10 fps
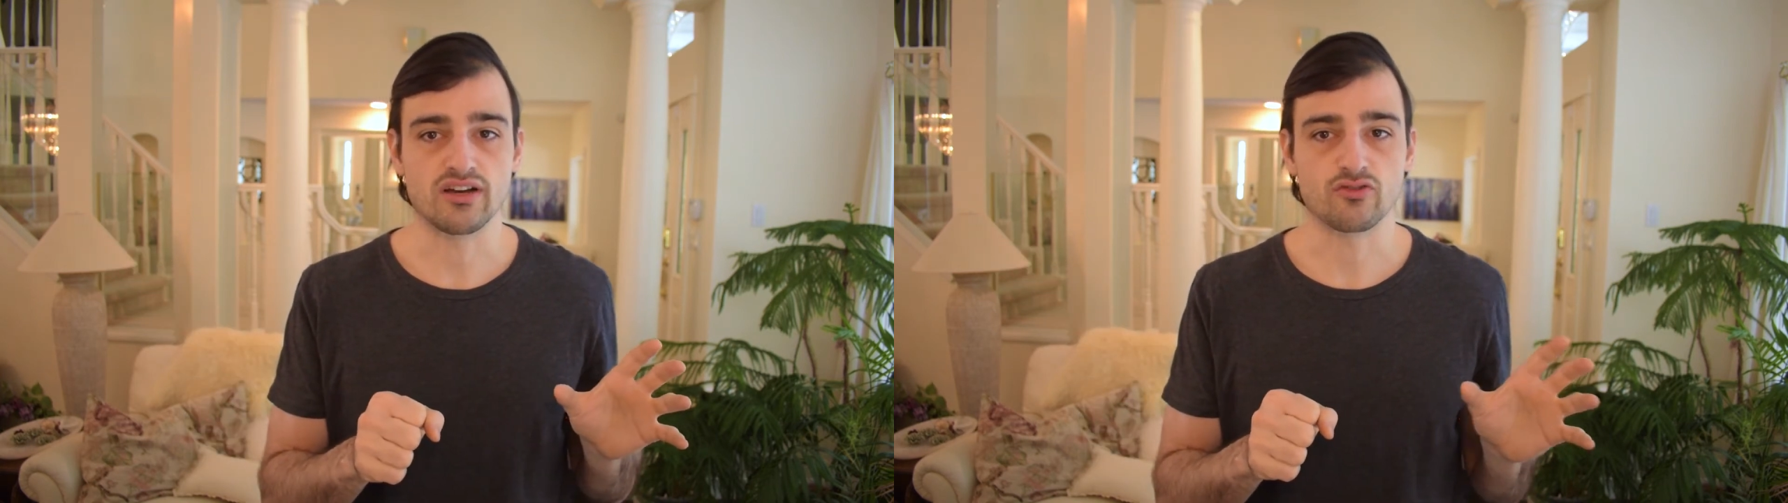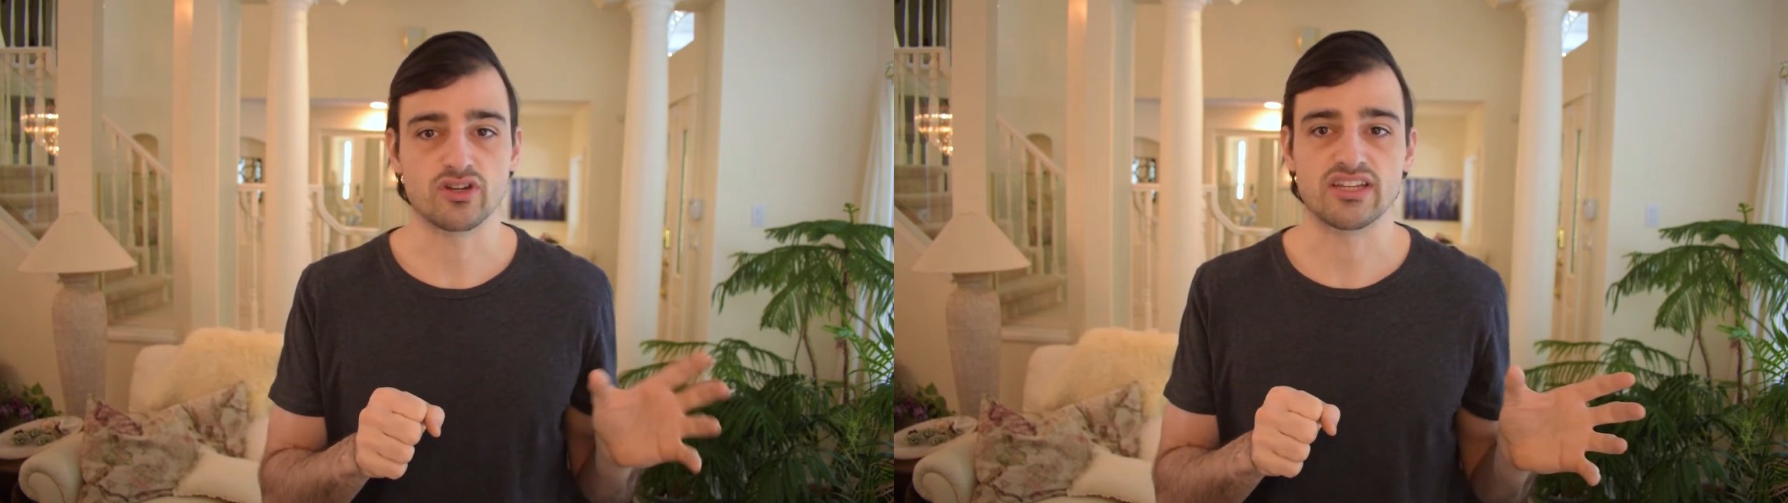
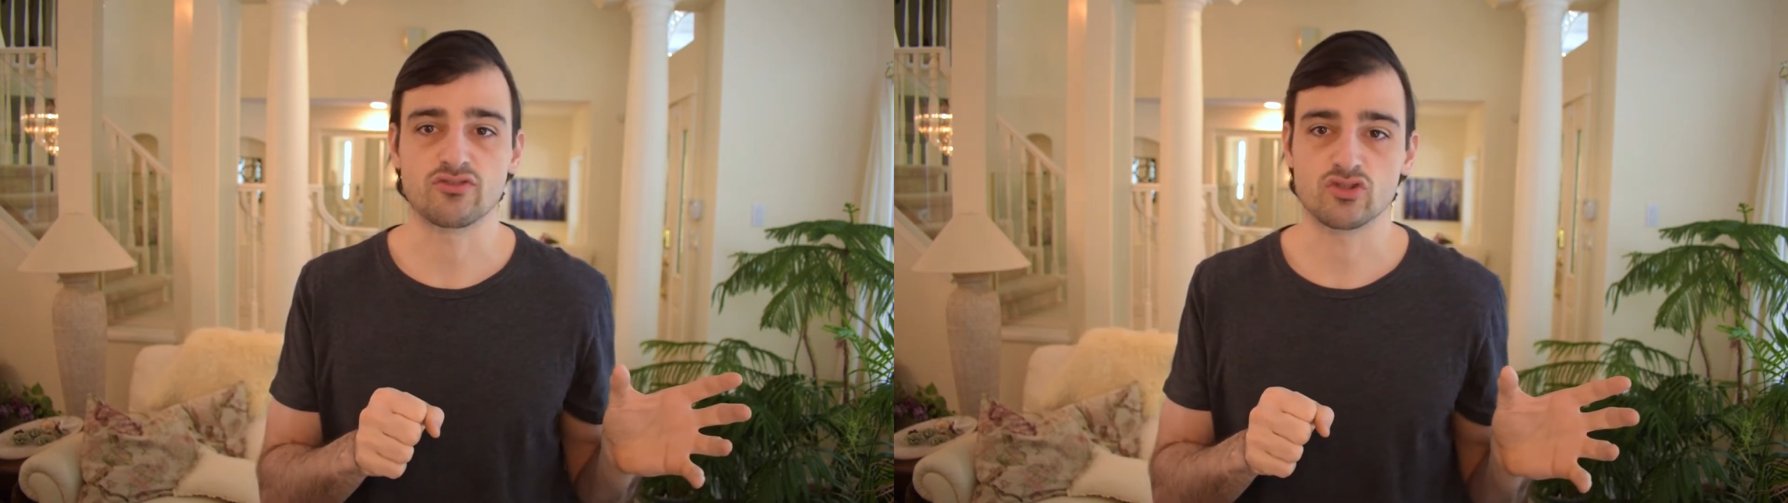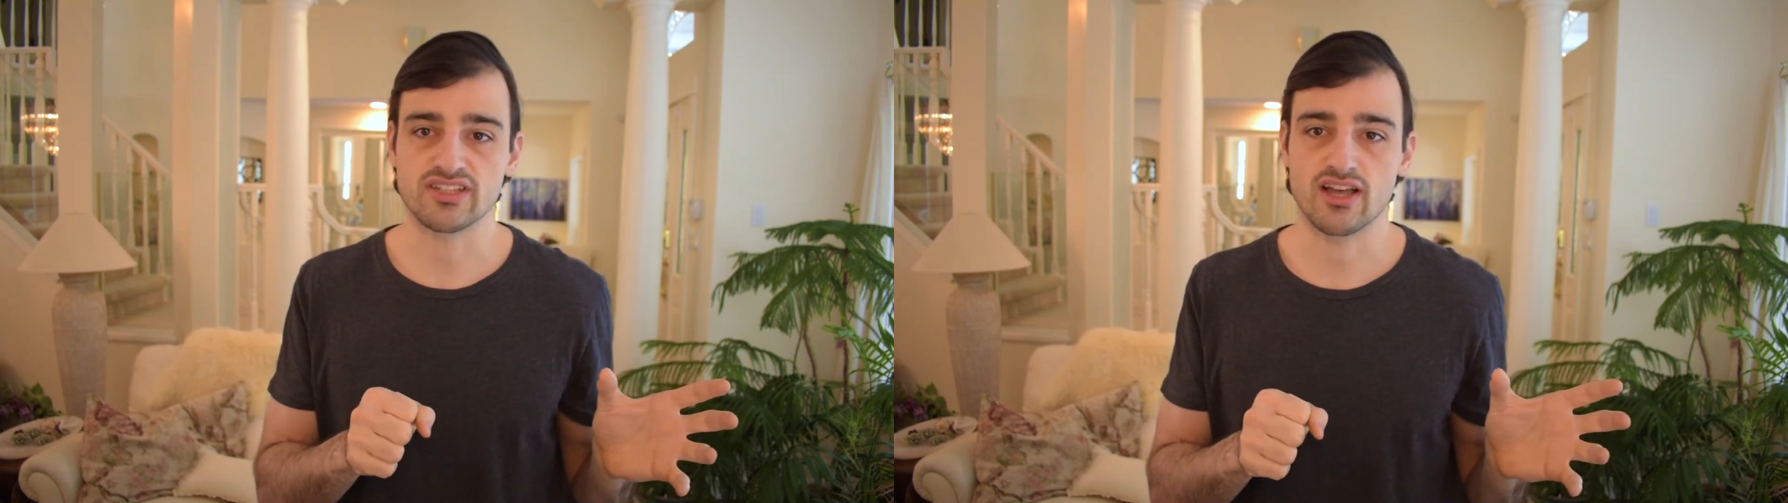forgive
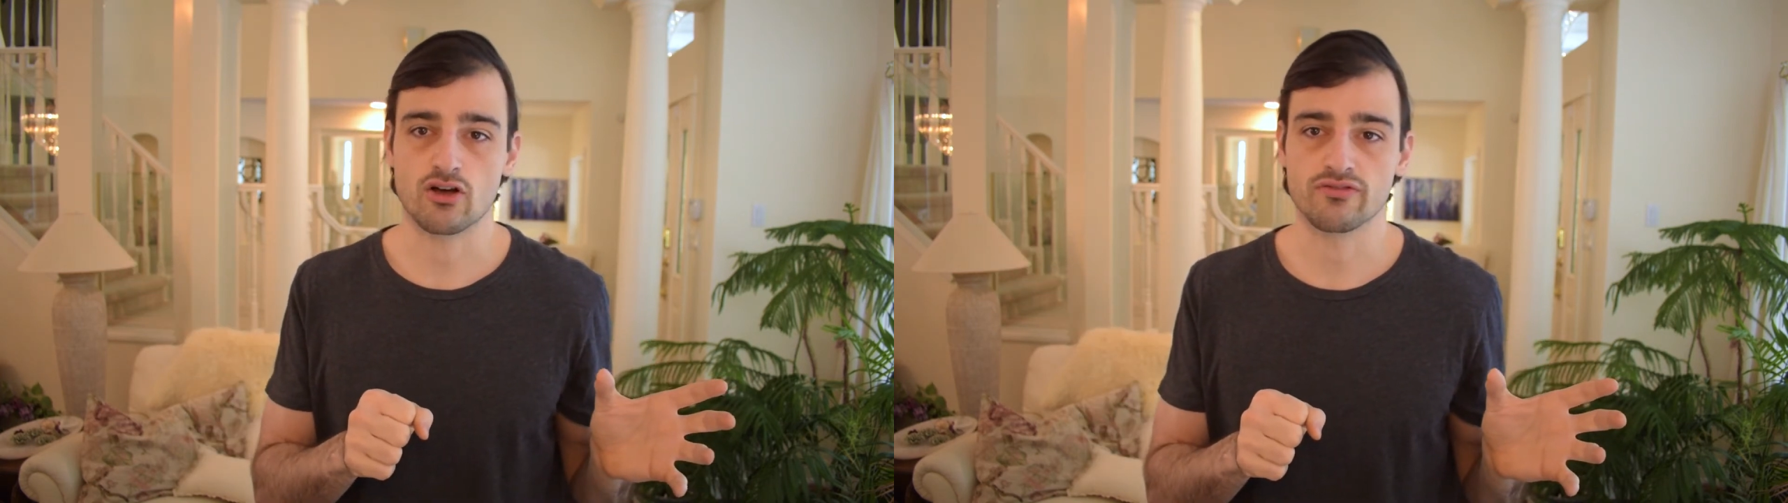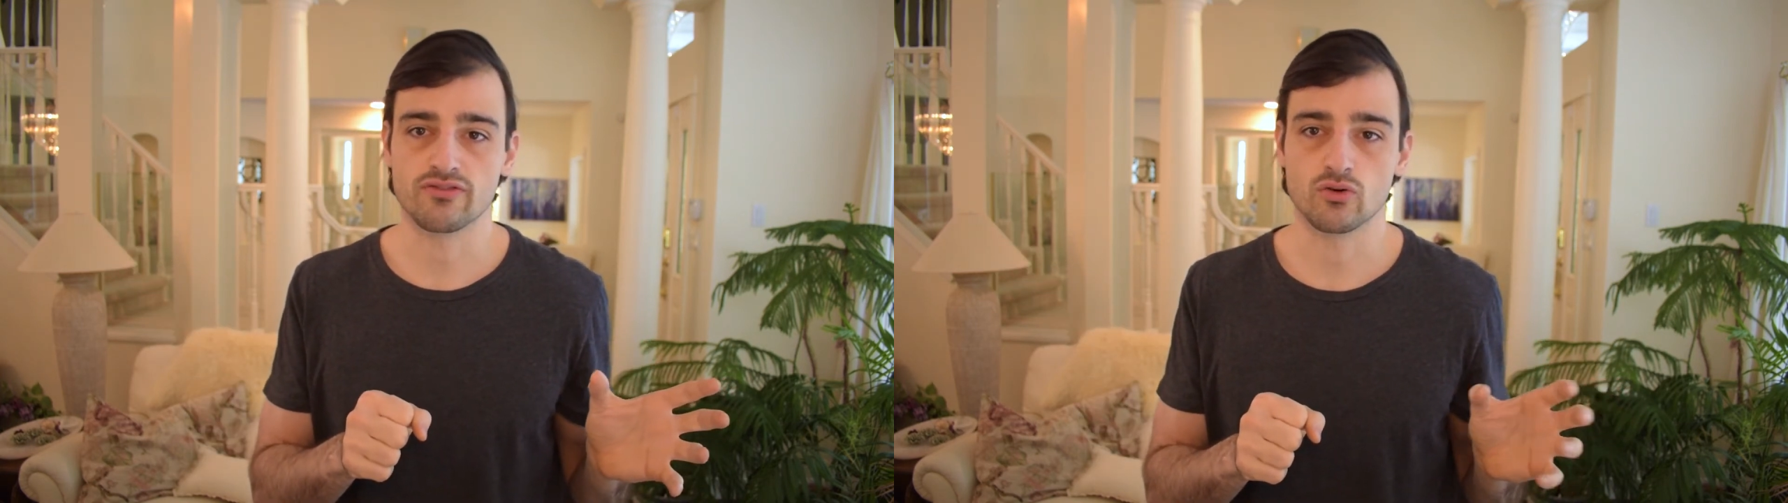
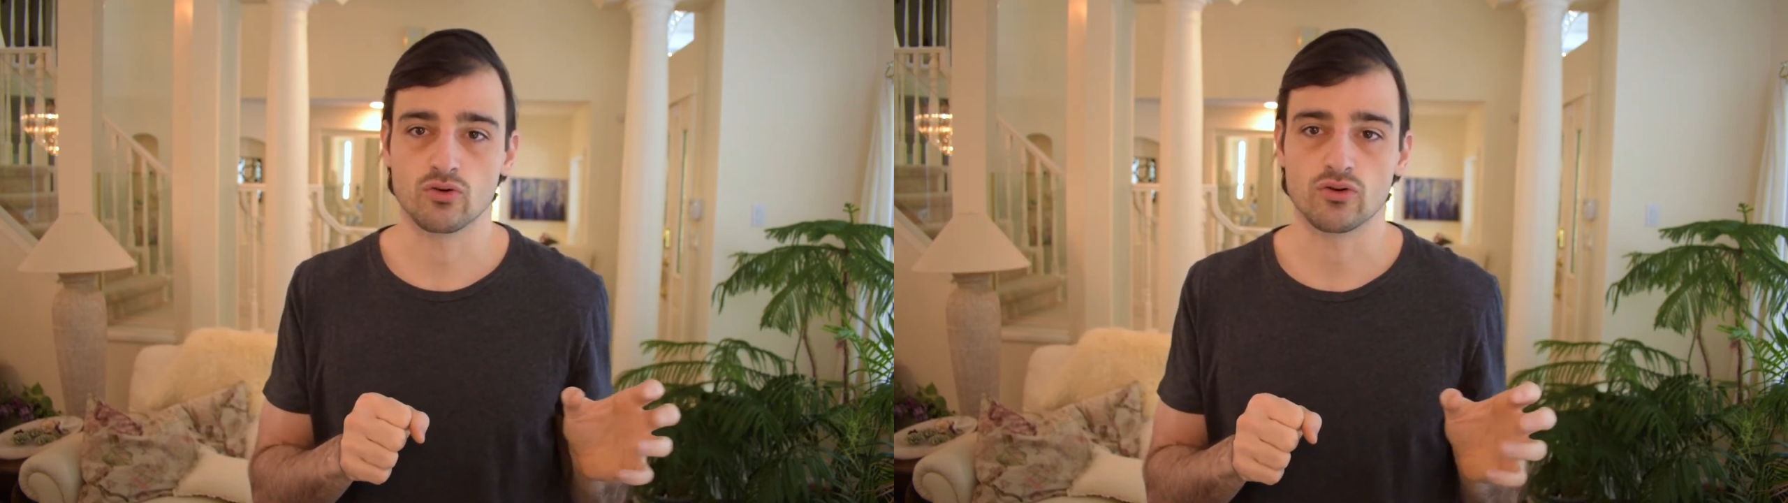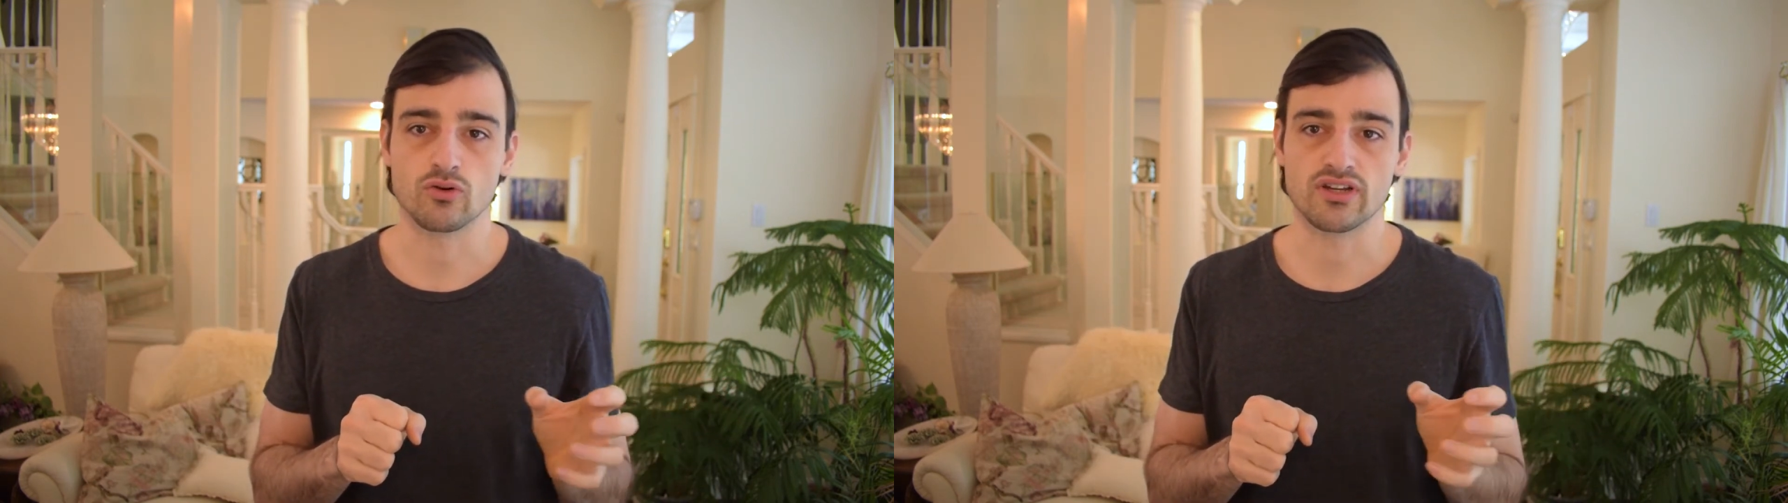yourself
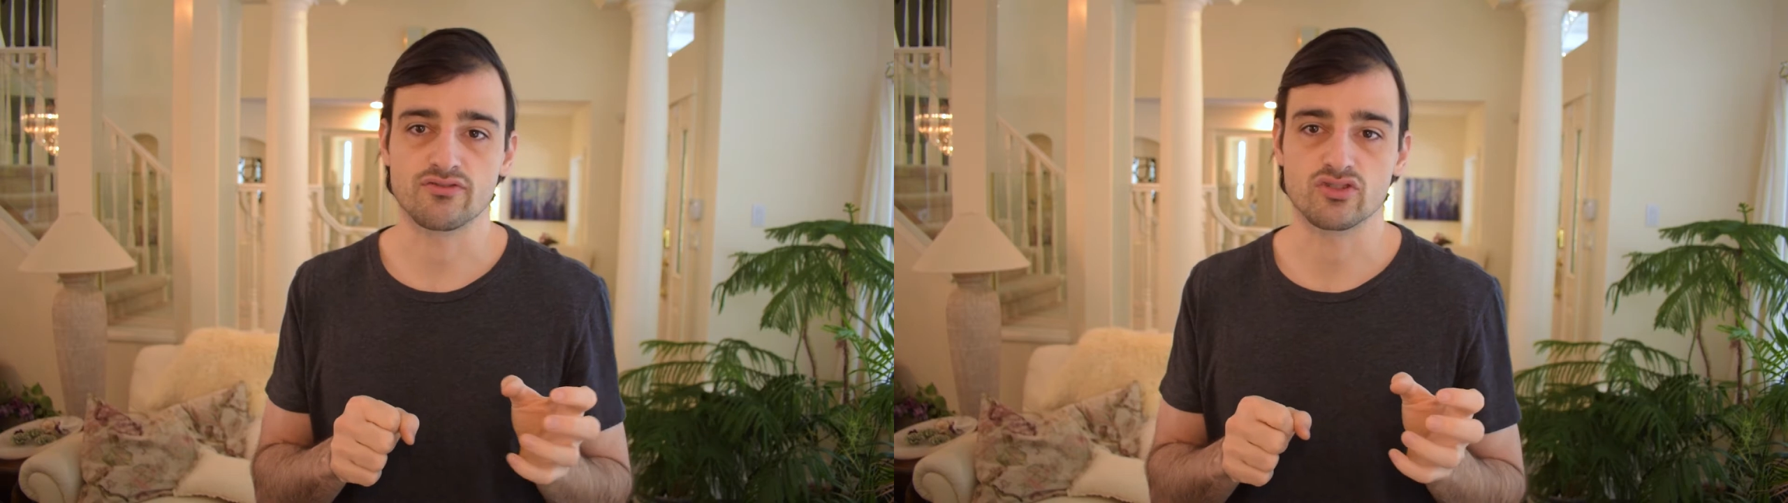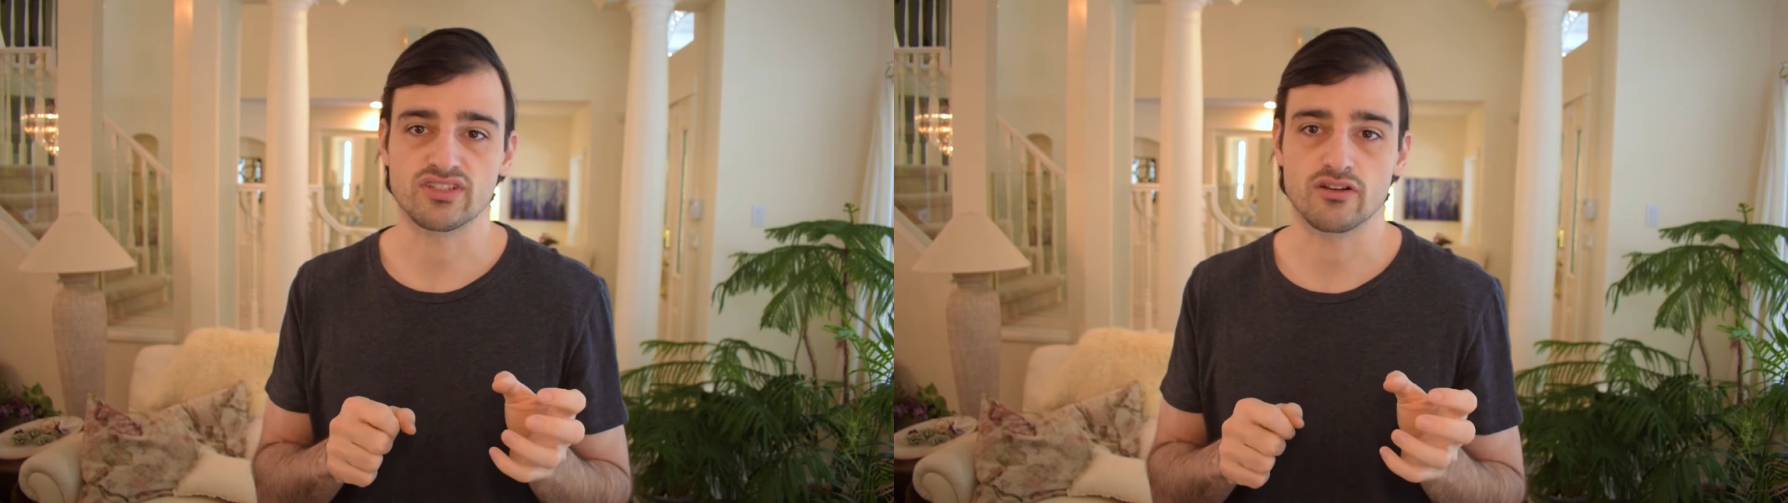or
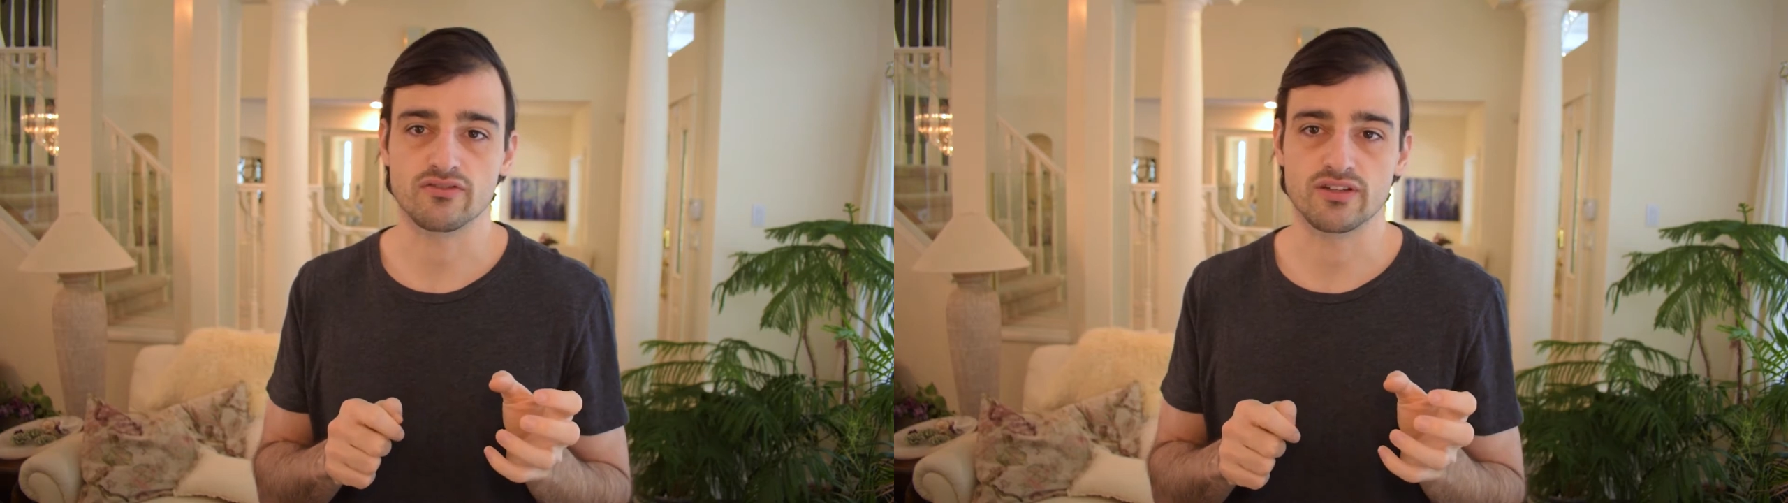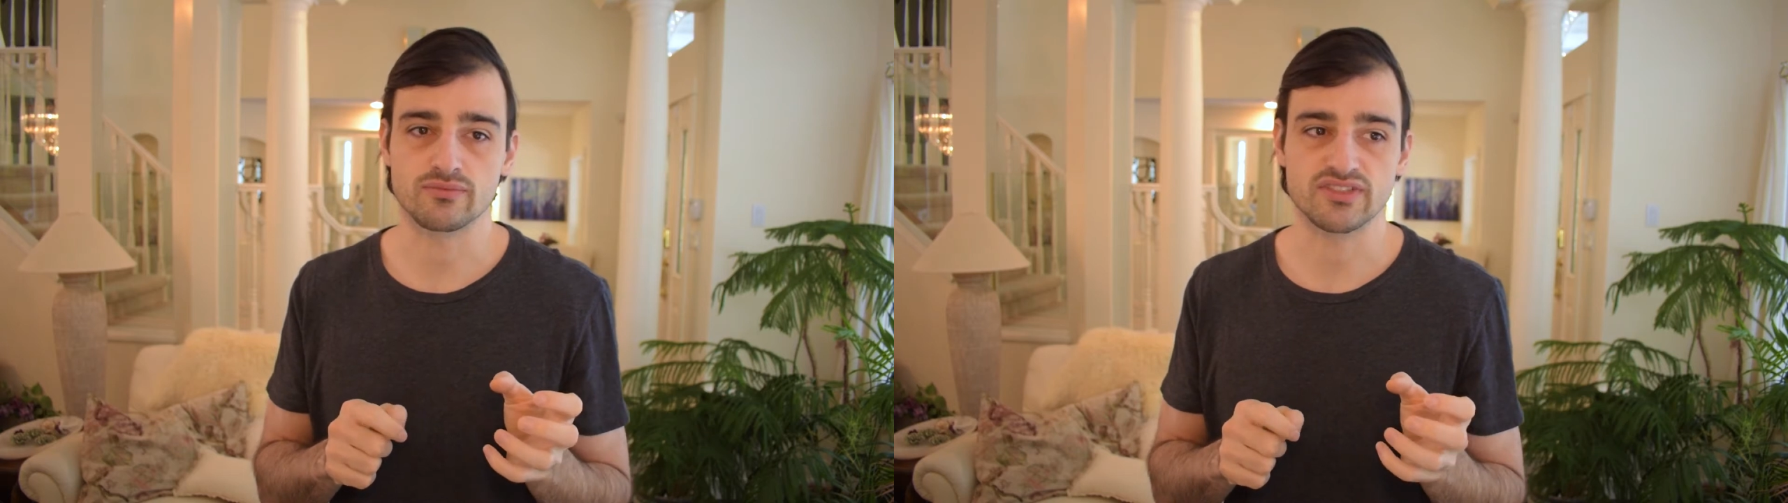give yourself